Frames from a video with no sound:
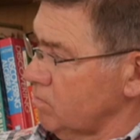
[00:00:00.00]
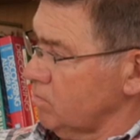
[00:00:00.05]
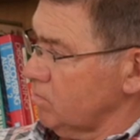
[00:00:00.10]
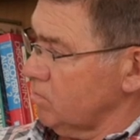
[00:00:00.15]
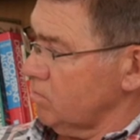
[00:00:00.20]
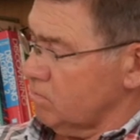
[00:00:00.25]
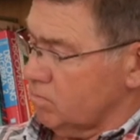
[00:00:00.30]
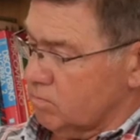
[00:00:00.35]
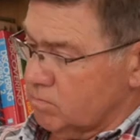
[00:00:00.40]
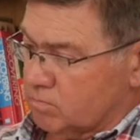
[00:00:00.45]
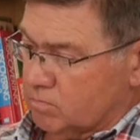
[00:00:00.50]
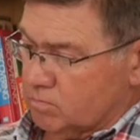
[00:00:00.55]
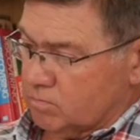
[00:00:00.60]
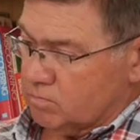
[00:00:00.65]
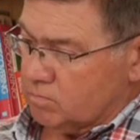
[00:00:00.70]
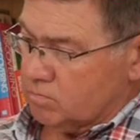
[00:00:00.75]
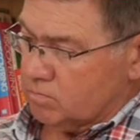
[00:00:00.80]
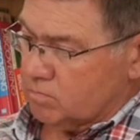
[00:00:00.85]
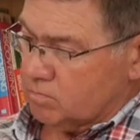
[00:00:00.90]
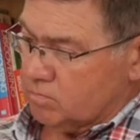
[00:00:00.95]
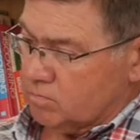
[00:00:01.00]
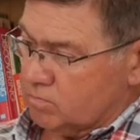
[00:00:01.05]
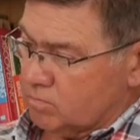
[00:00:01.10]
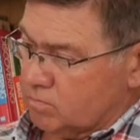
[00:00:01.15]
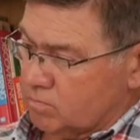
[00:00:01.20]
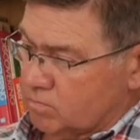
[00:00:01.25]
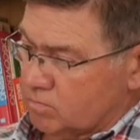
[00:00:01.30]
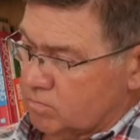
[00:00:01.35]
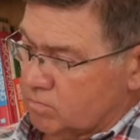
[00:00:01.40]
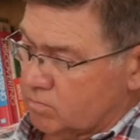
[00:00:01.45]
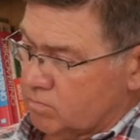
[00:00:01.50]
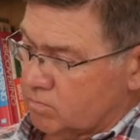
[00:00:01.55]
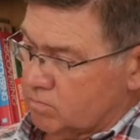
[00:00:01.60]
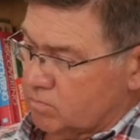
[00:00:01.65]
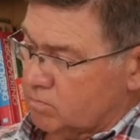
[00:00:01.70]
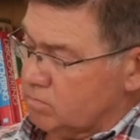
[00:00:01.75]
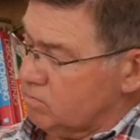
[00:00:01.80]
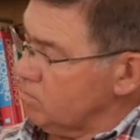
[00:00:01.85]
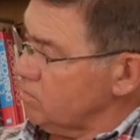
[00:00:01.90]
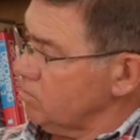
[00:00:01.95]

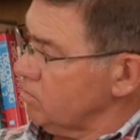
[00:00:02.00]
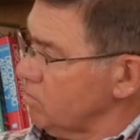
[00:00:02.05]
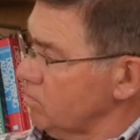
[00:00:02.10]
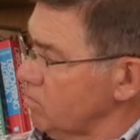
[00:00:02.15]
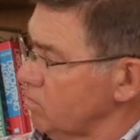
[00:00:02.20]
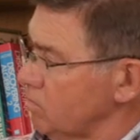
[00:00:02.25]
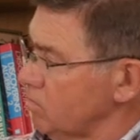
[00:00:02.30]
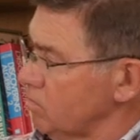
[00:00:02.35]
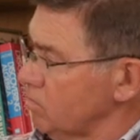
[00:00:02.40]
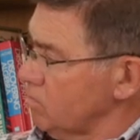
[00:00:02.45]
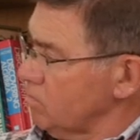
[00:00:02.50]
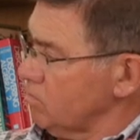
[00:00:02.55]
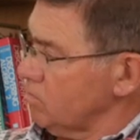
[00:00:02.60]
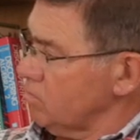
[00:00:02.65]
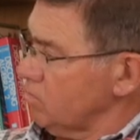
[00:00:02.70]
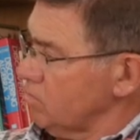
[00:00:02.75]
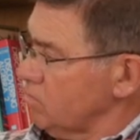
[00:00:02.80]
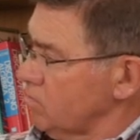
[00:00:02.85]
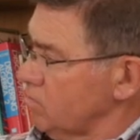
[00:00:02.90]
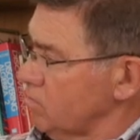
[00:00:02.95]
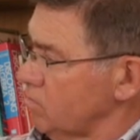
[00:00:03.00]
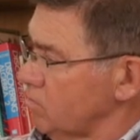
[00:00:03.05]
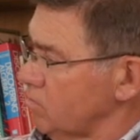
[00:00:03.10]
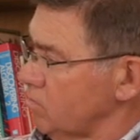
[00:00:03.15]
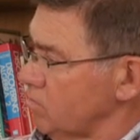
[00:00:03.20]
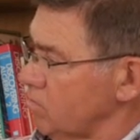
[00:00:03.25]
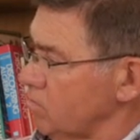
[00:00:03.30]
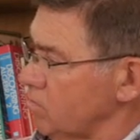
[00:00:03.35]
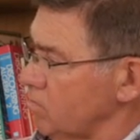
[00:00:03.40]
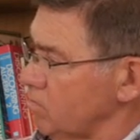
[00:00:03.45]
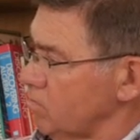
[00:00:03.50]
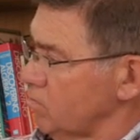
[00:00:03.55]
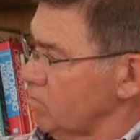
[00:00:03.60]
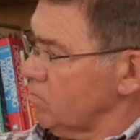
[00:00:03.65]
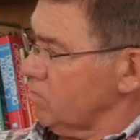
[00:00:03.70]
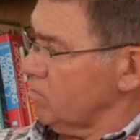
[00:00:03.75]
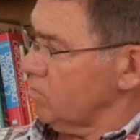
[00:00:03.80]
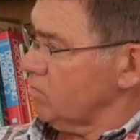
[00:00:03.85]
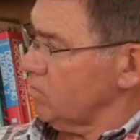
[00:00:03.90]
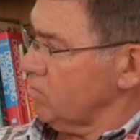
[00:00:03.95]

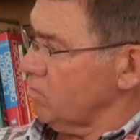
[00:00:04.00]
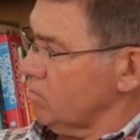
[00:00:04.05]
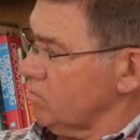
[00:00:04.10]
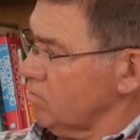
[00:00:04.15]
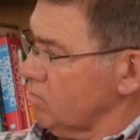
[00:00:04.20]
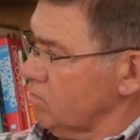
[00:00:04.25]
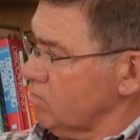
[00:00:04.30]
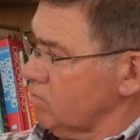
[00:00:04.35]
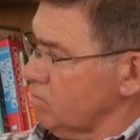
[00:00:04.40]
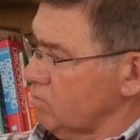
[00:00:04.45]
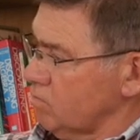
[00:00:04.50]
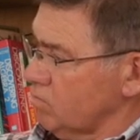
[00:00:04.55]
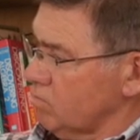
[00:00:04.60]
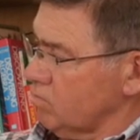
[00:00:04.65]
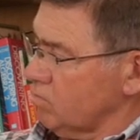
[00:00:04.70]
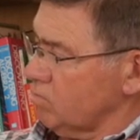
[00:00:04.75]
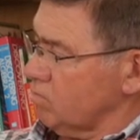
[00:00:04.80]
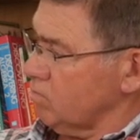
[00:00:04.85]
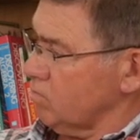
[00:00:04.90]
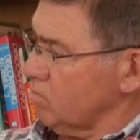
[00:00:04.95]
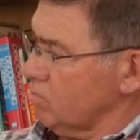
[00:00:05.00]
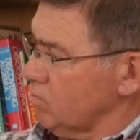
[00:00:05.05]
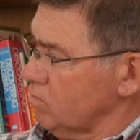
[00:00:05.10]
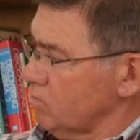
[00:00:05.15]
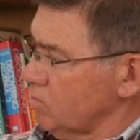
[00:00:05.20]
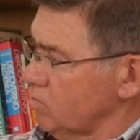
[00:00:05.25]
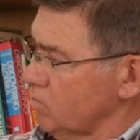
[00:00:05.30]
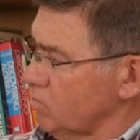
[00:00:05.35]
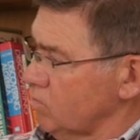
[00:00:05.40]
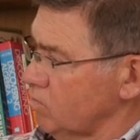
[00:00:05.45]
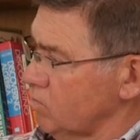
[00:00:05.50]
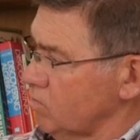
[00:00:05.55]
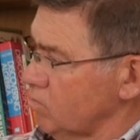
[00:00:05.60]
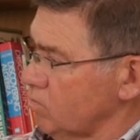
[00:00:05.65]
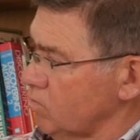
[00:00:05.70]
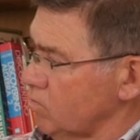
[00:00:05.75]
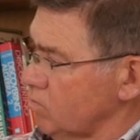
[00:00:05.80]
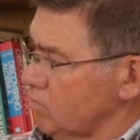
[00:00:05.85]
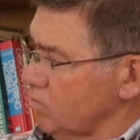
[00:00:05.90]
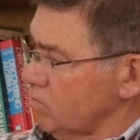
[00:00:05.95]

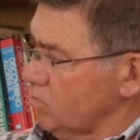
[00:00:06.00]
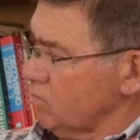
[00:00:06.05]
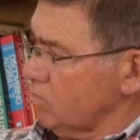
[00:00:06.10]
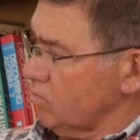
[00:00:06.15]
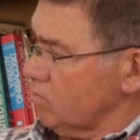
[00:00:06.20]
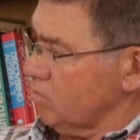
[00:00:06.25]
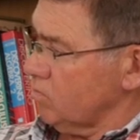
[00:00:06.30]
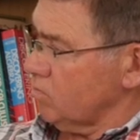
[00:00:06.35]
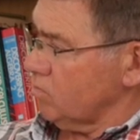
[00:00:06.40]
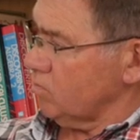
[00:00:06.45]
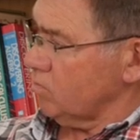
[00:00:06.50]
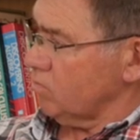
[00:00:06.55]
No words are spoken by the person on screen.